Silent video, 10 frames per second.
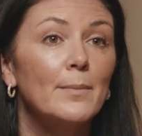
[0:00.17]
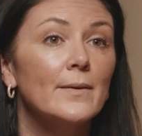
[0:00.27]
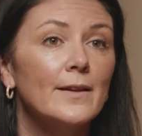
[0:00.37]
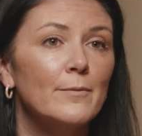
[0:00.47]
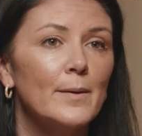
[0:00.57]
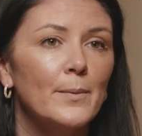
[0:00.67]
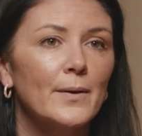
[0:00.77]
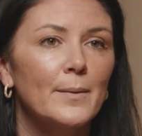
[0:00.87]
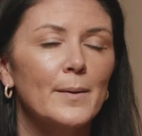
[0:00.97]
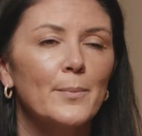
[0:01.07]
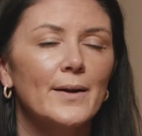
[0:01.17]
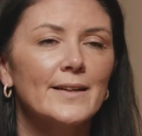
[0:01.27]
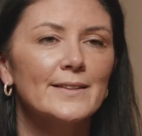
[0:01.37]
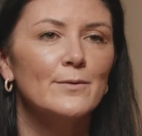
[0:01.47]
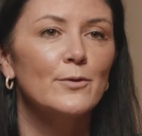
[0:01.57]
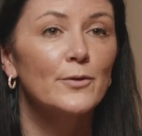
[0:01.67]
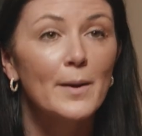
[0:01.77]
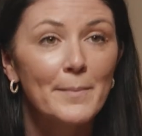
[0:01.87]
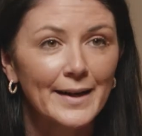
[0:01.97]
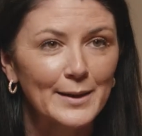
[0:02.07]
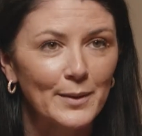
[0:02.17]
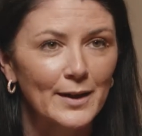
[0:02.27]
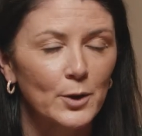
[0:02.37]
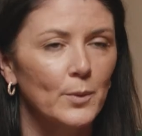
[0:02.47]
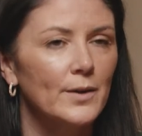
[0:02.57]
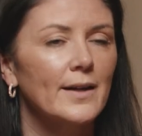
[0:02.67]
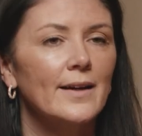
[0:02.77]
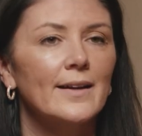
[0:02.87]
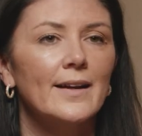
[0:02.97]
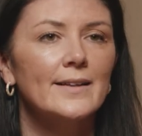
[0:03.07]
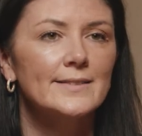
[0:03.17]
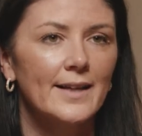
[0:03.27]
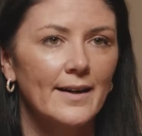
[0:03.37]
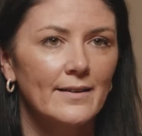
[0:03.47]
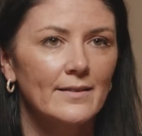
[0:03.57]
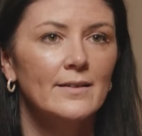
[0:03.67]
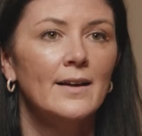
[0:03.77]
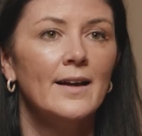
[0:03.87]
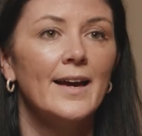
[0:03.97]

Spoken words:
believe people can be productive from anywhere, working in any style,